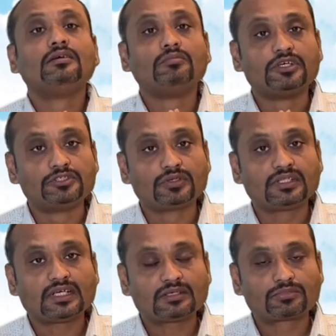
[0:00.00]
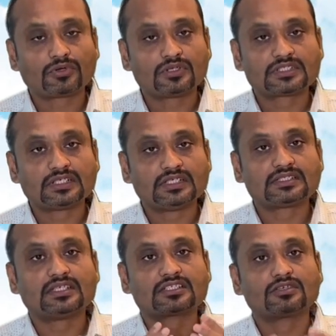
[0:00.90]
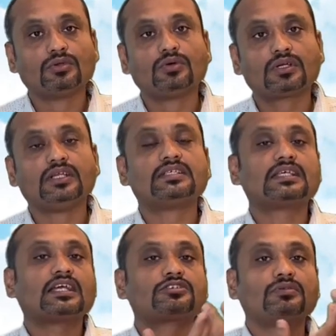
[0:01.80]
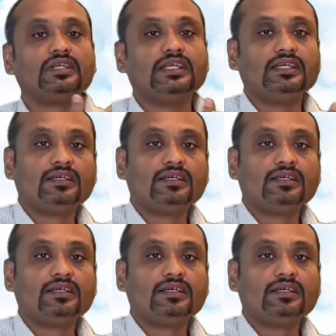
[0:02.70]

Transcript: But during that process, this chlorine is actually